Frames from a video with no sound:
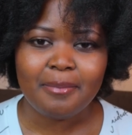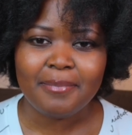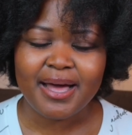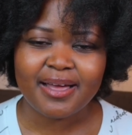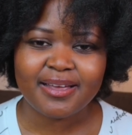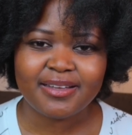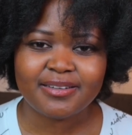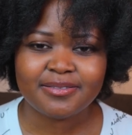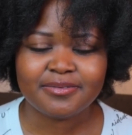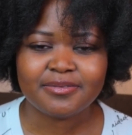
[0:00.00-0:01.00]

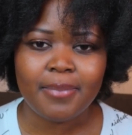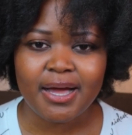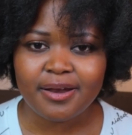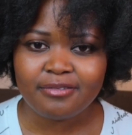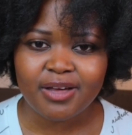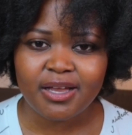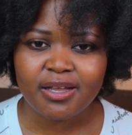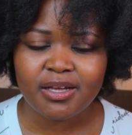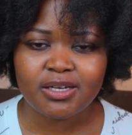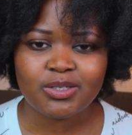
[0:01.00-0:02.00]
machen,
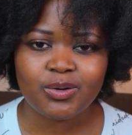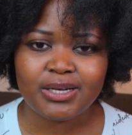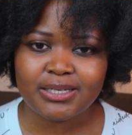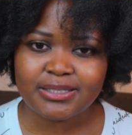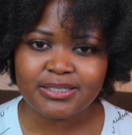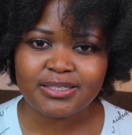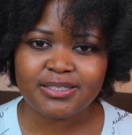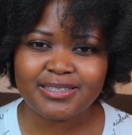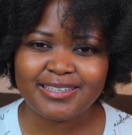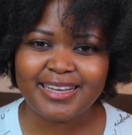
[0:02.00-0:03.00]
Badewanne, Toilette.